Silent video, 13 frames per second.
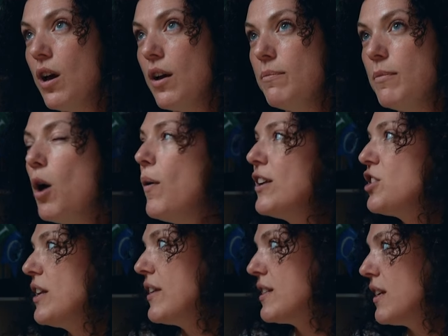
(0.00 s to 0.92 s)
Um, oh,
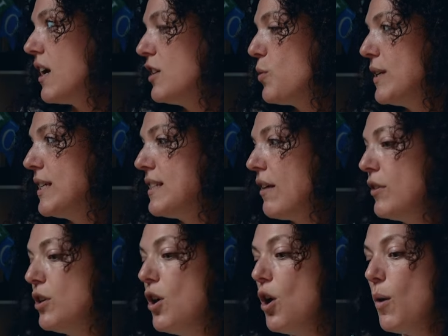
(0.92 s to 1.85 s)
actually, that's a lie.
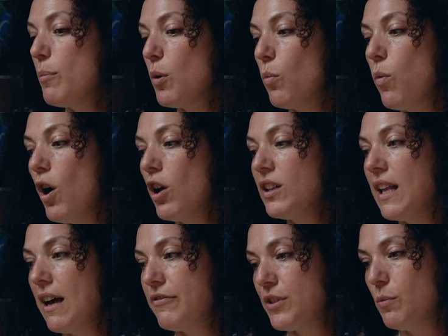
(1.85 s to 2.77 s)
Twenty-seven, but one
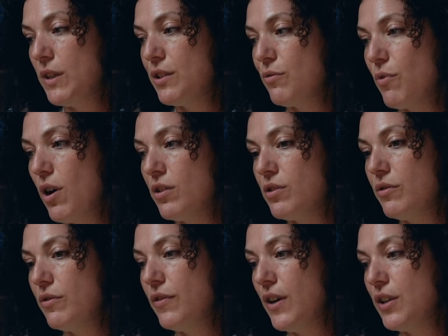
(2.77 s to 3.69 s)
left and went to RADA
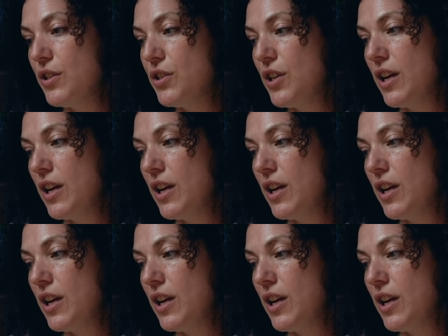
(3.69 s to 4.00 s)
in first